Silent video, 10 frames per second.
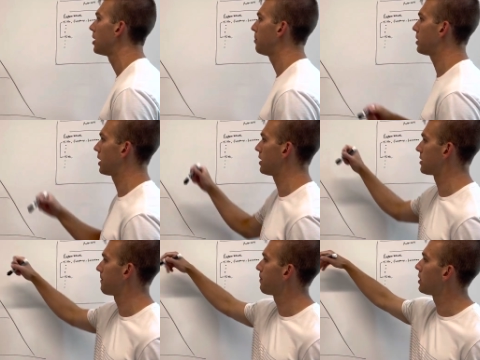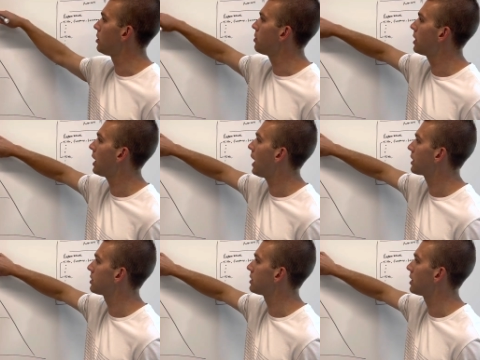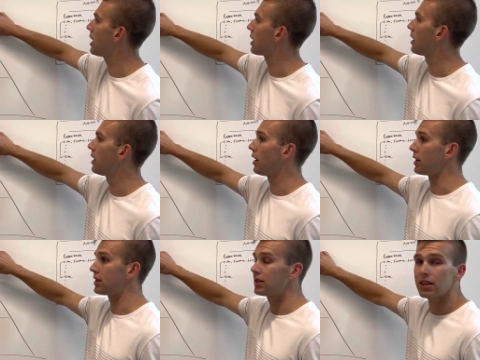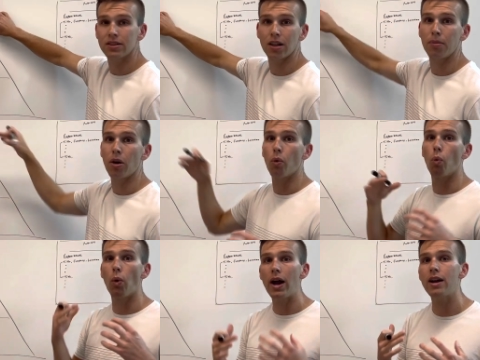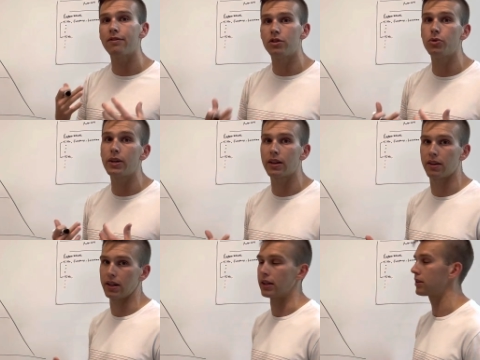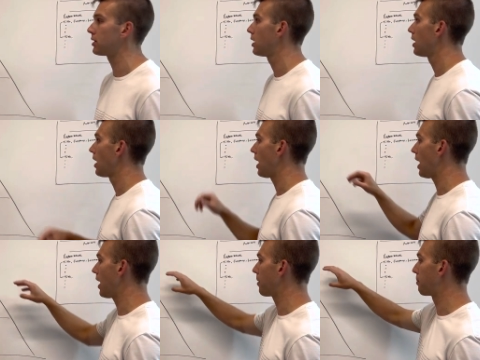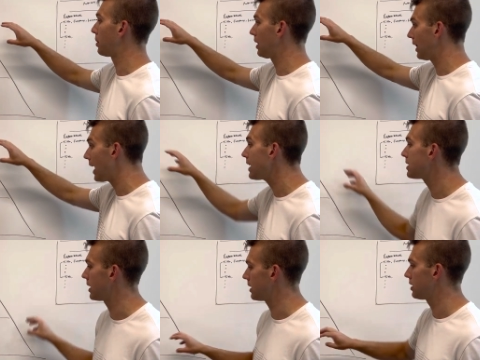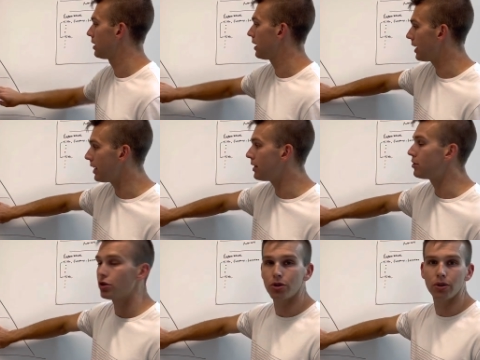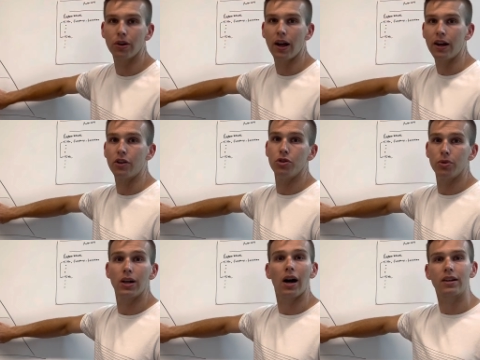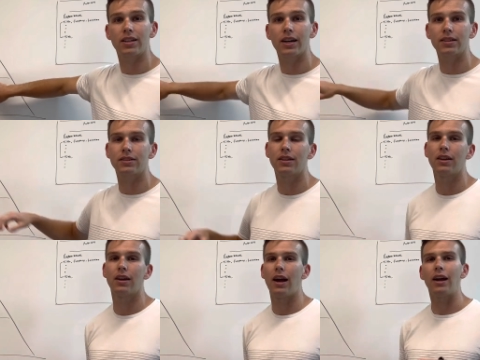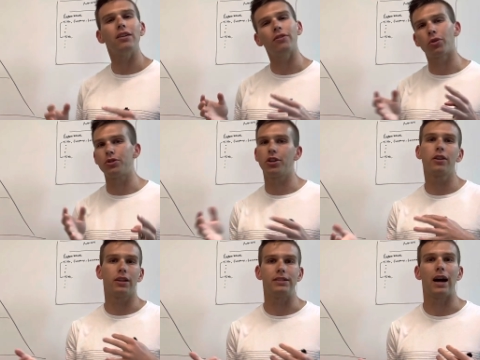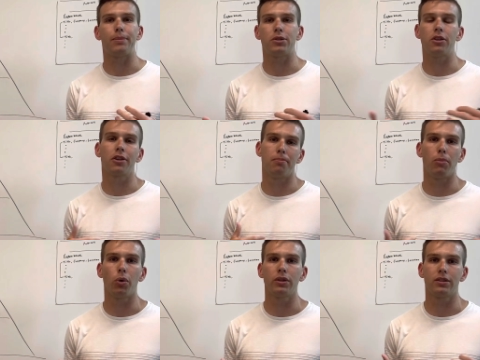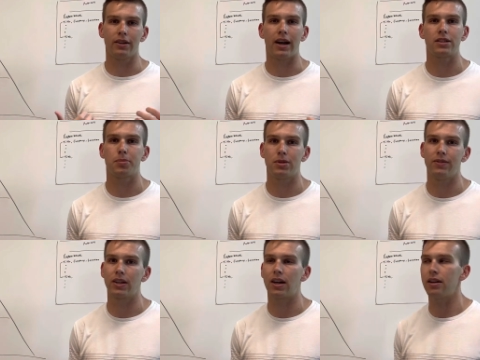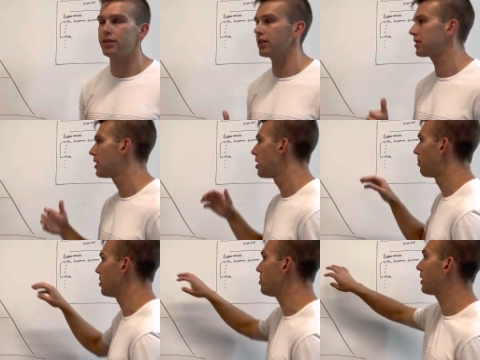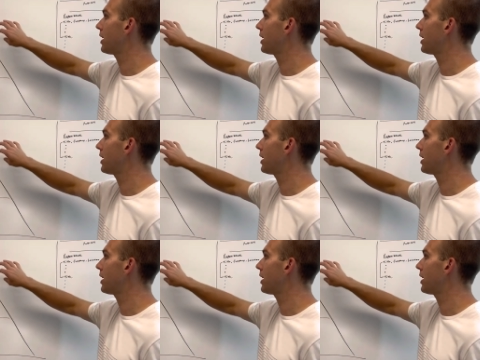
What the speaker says: because you can actually take a system, a way of doing things, and plant it into a new context. And of course, you're going to adapt it. You're going to mold it to that specific context, but you can